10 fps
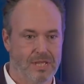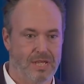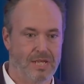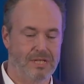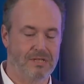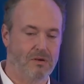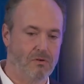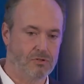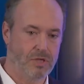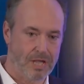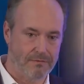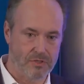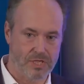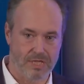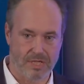And also I have
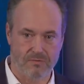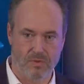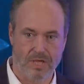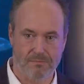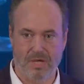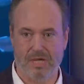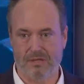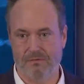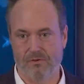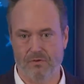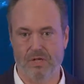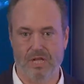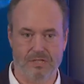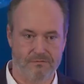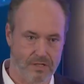to say that we have back from the
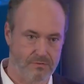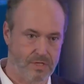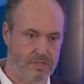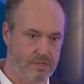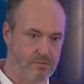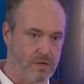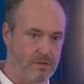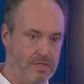last fundraising round